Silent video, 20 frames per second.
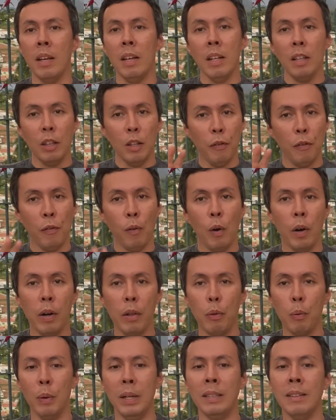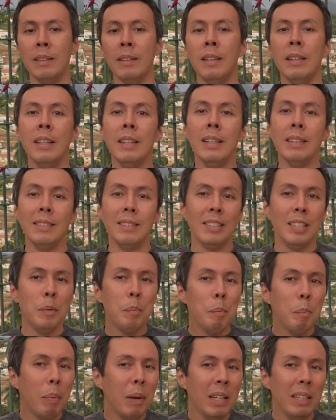The fourth one,
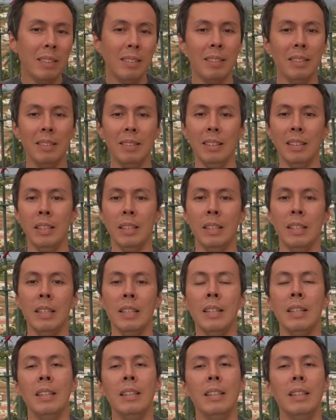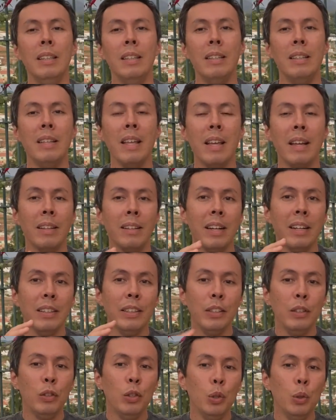simplicity. There
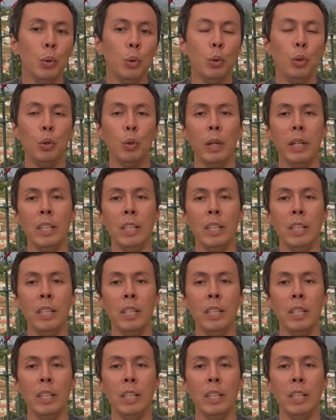is usually